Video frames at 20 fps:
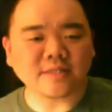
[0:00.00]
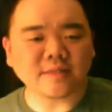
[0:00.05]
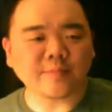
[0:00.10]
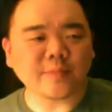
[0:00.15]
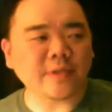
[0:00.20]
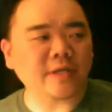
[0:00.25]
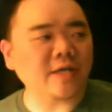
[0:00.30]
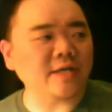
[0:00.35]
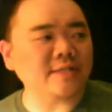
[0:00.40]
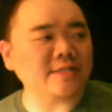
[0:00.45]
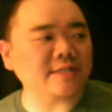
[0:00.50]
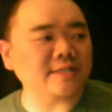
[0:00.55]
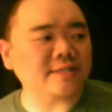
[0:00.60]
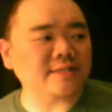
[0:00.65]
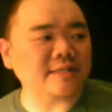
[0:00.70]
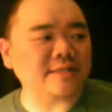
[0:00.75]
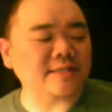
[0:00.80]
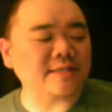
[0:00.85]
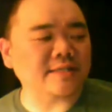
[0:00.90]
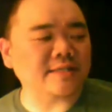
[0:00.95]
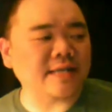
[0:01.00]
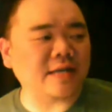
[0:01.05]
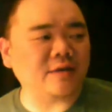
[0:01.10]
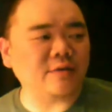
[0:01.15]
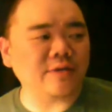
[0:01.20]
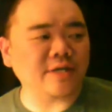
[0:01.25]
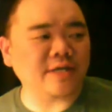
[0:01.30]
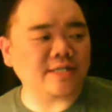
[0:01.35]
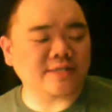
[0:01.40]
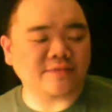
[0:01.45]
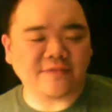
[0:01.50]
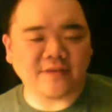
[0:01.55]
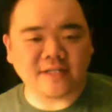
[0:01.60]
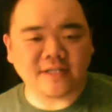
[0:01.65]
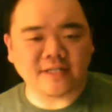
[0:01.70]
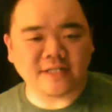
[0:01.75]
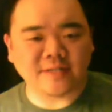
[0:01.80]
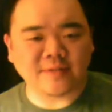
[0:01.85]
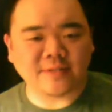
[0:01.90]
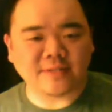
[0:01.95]
because it's I don't think it's a
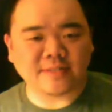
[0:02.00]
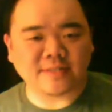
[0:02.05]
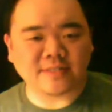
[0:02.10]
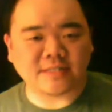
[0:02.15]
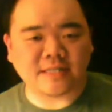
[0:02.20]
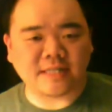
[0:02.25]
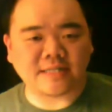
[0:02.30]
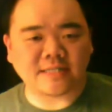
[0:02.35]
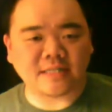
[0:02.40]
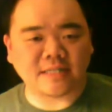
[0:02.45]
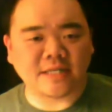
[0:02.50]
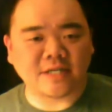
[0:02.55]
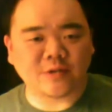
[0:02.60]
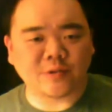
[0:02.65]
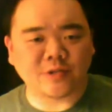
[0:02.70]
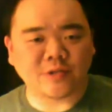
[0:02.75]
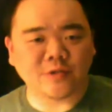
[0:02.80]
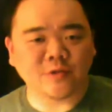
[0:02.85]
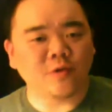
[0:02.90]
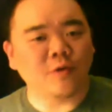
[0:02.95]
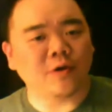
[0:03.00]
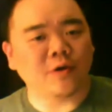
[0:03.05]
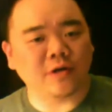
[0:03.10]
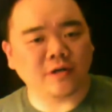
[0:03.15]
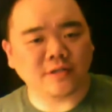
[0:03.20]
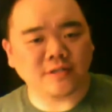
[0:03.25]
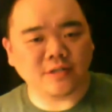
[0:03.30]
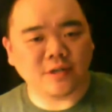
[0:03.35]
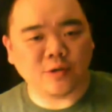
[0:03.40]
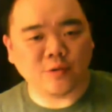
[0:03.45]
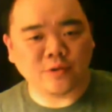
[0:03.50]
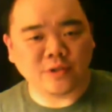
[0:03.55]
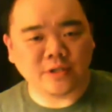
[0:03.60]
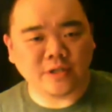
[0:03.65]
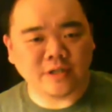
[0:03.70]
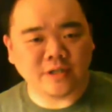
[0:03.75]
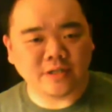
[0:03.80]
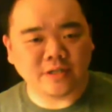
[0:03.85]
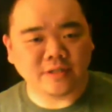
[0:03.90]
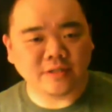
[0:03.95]
felony. It's illegal in New York to own a
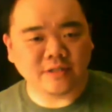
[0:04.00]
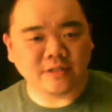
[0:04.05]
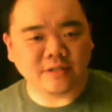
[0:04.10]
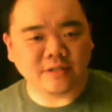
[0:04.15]
gun.